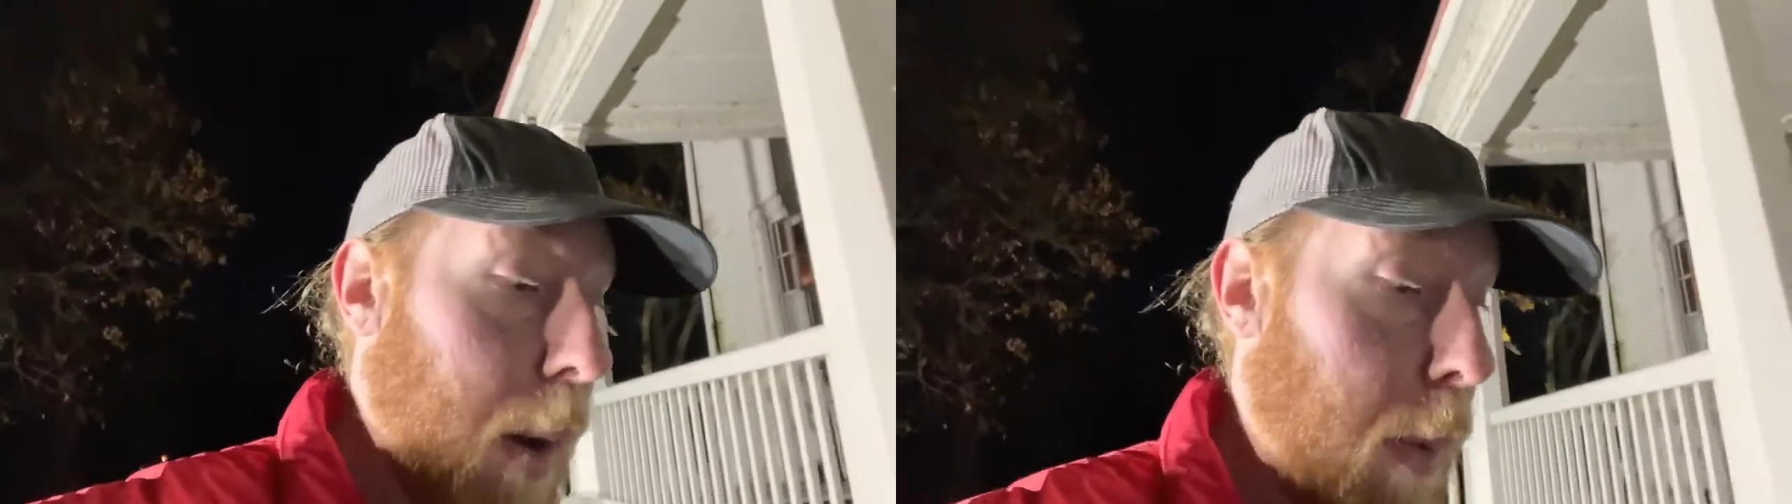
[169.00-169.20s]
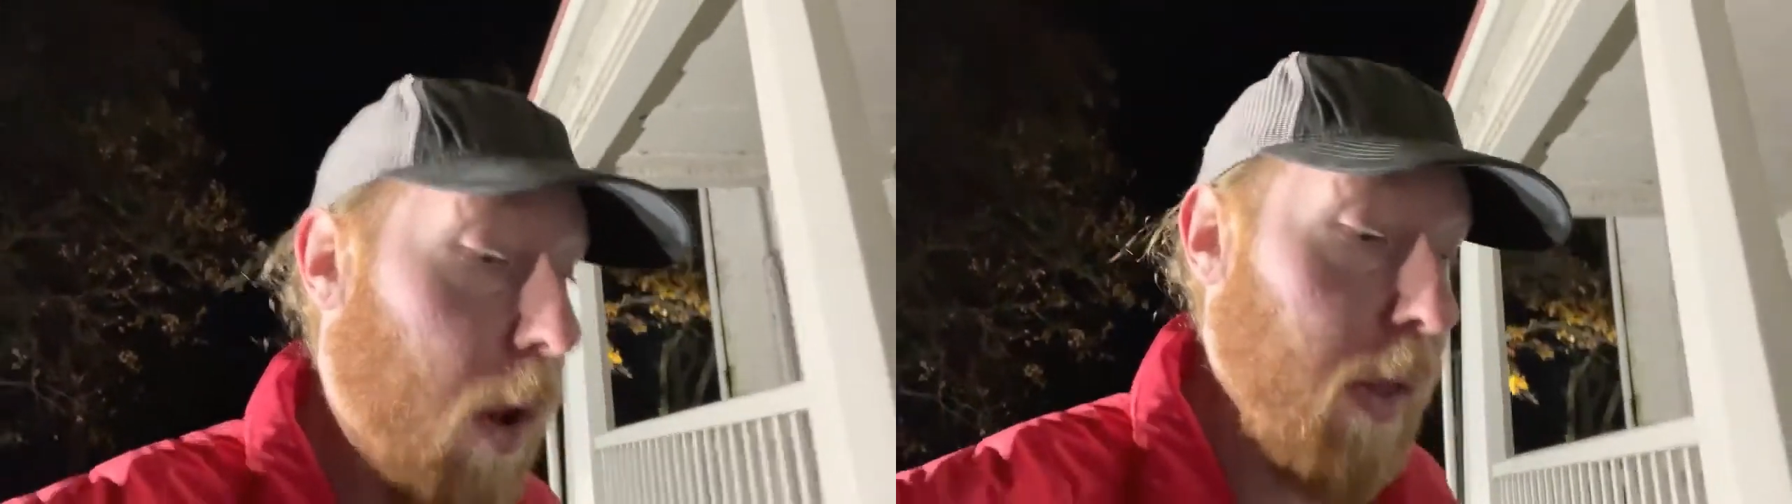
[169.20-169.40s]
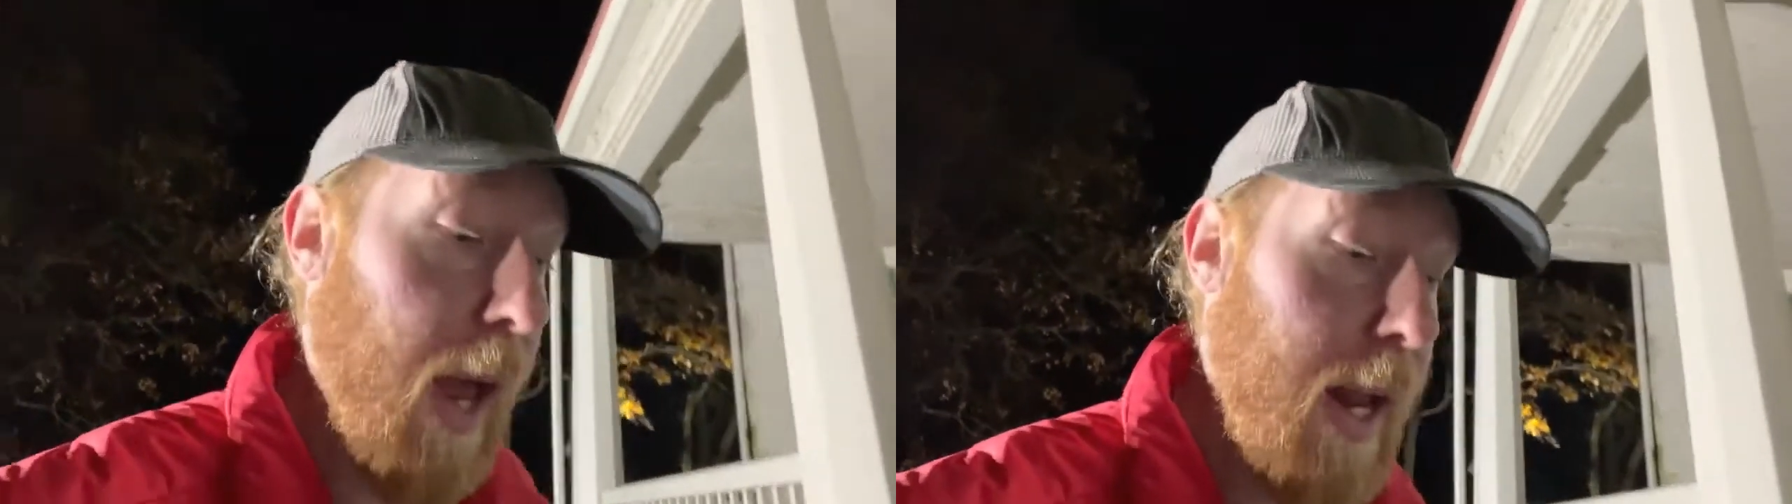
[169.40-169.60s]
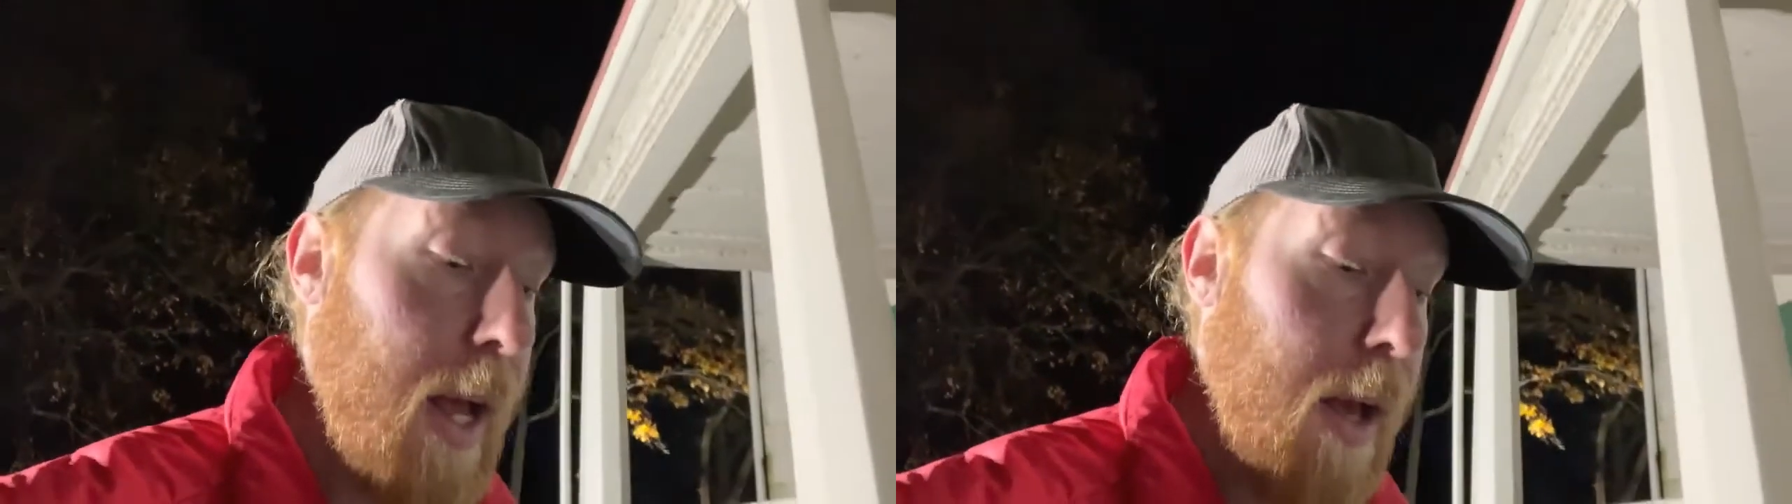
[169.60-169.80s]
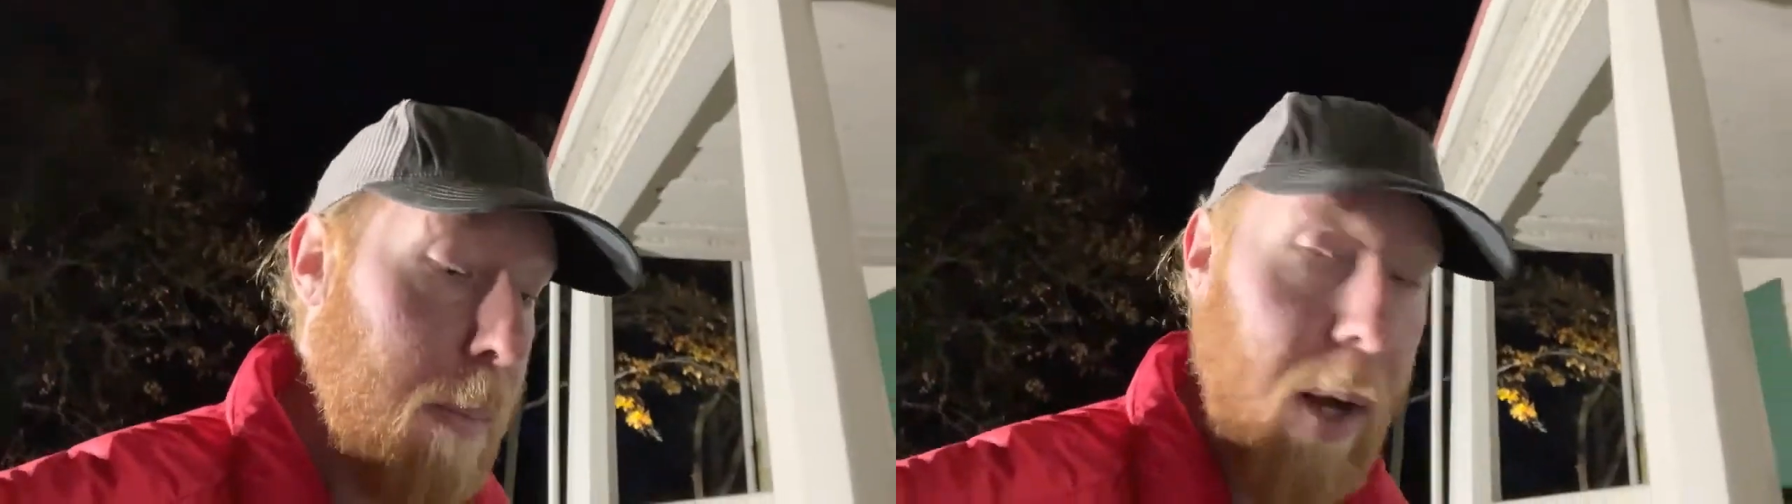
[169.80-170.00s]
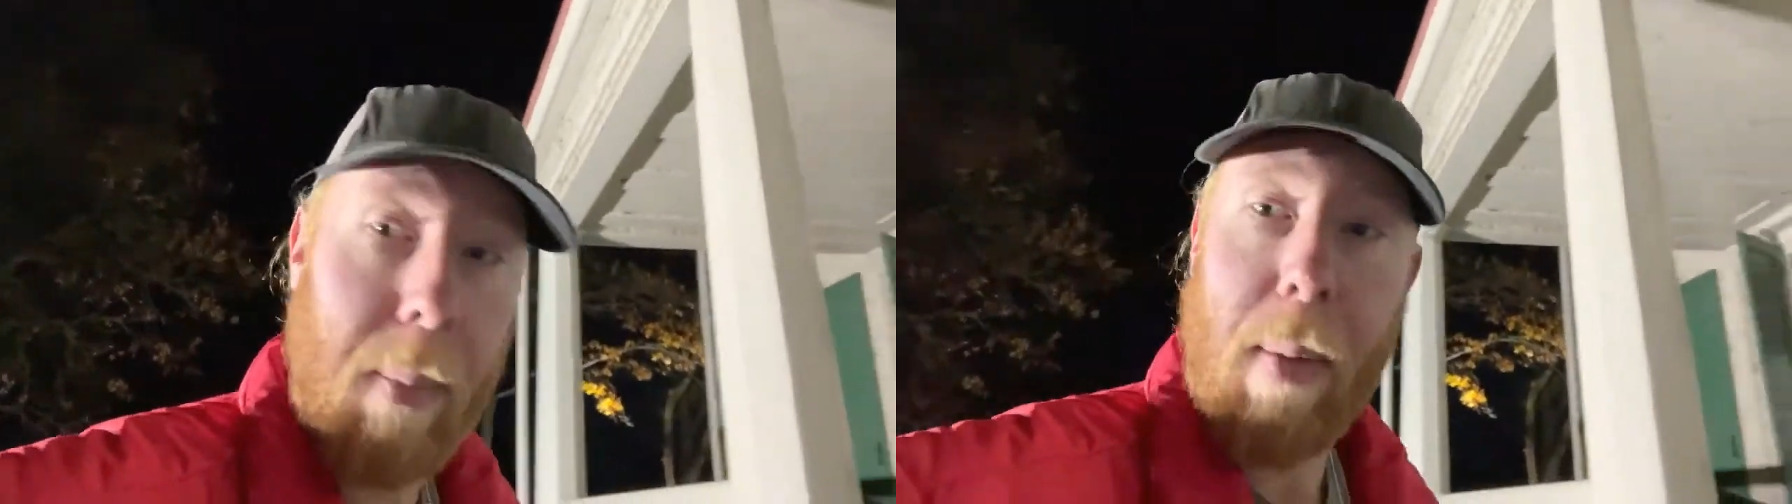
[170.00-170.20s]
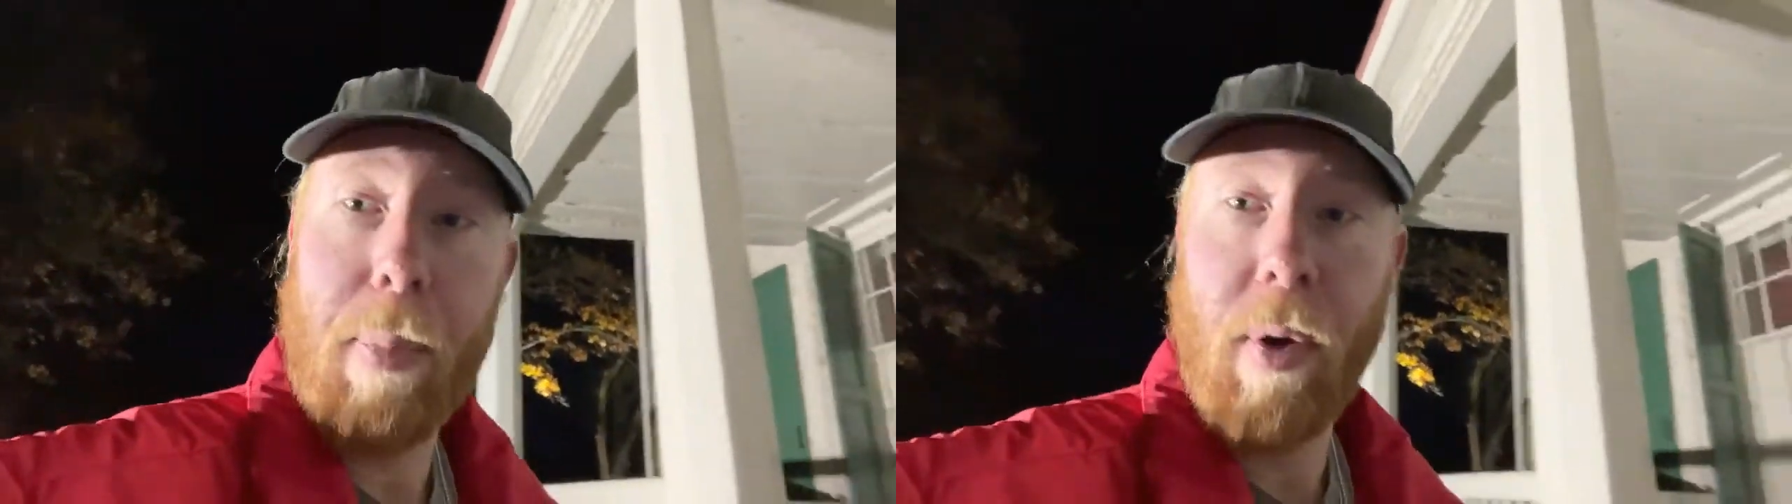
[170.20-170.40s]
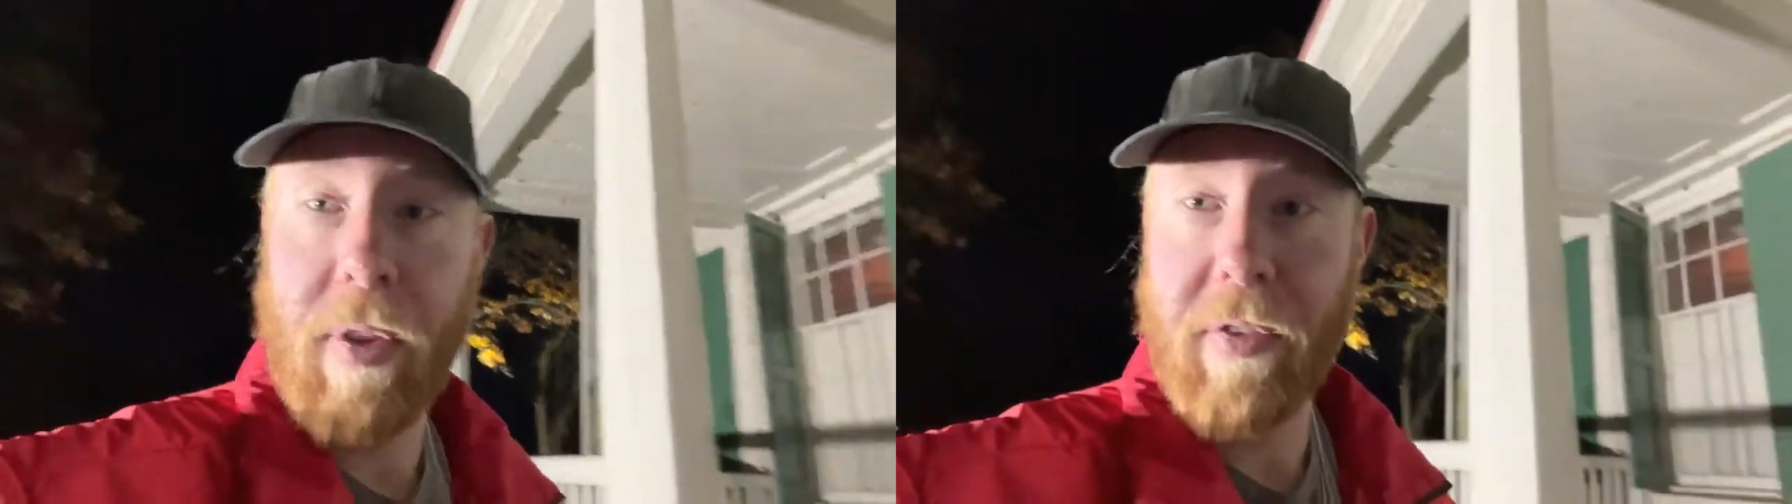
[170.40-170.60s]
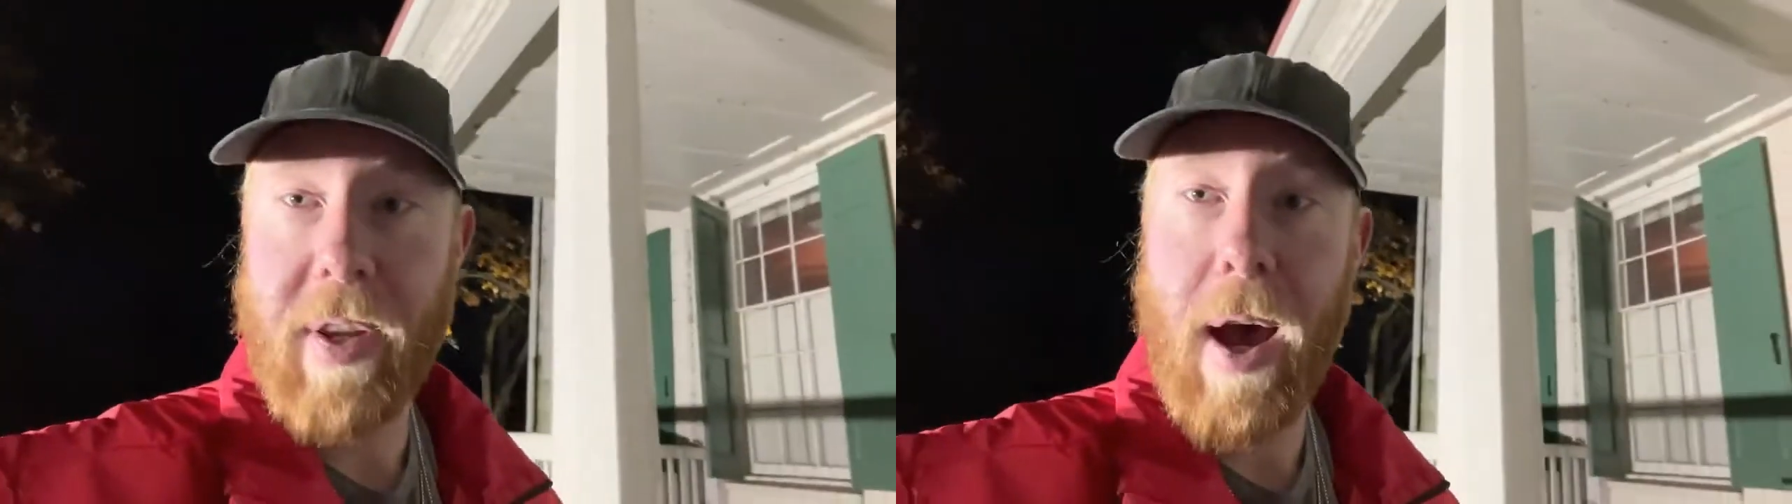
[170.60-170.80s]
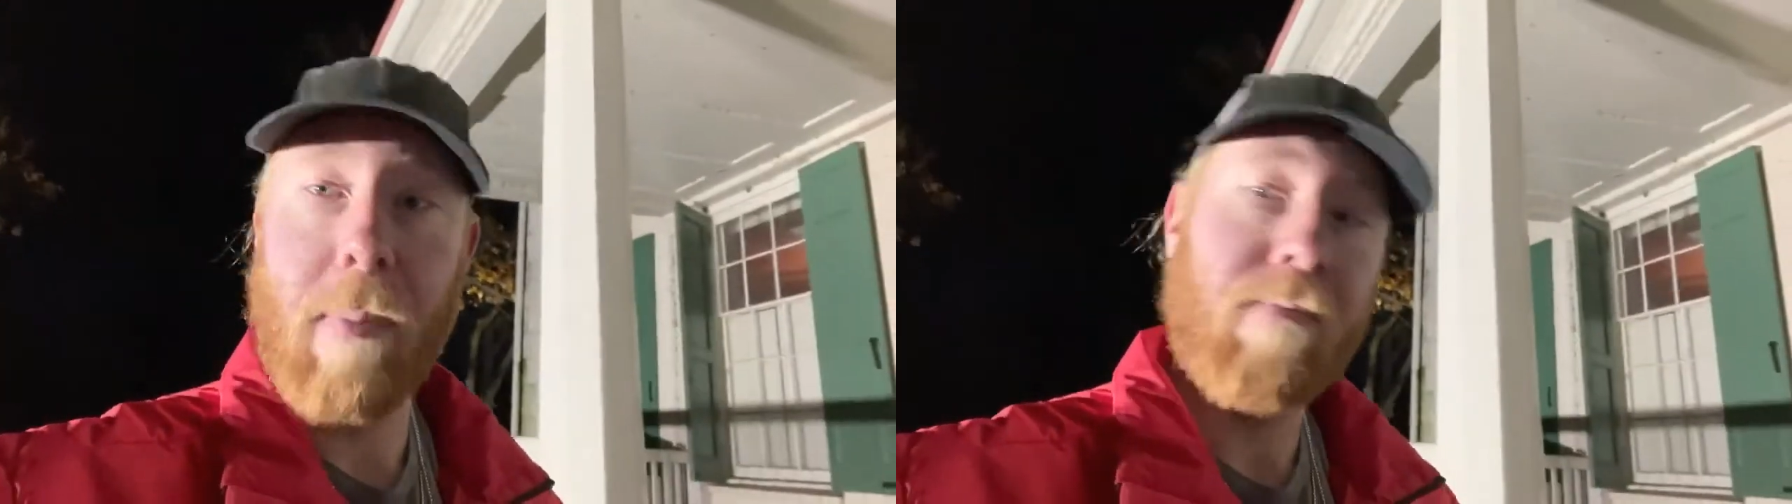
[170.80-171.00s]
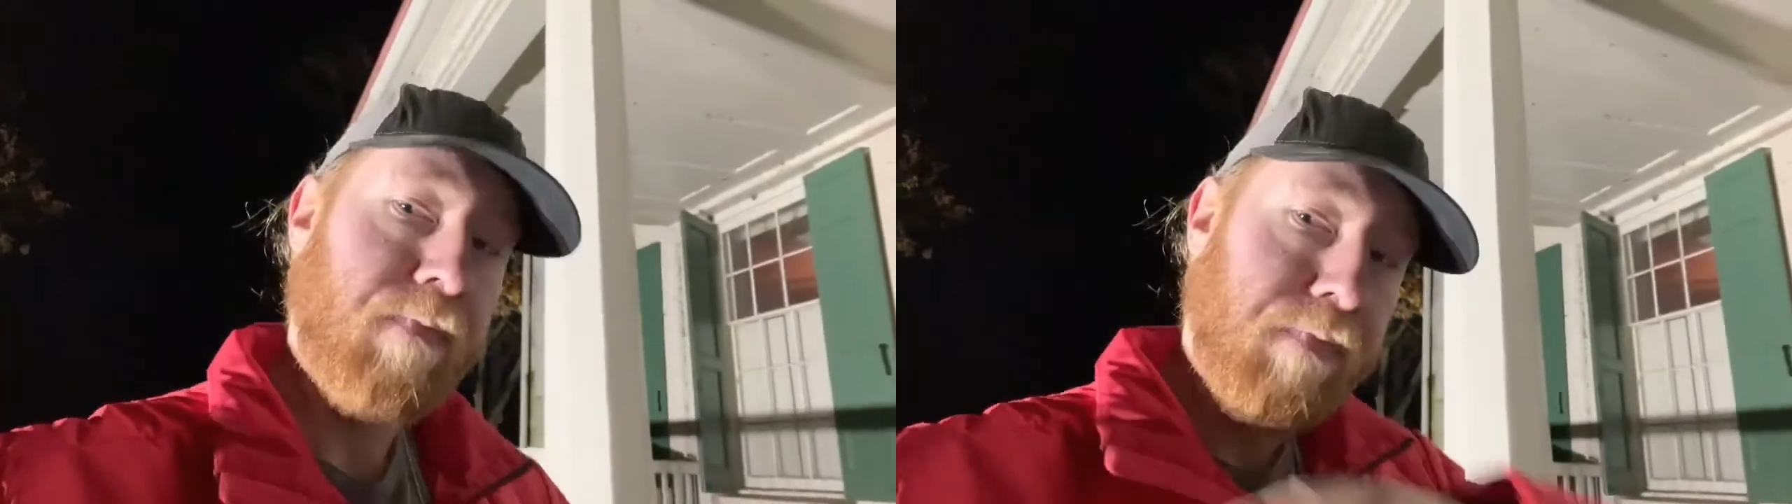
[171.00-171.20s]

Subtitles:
all night, but I'm going to put this down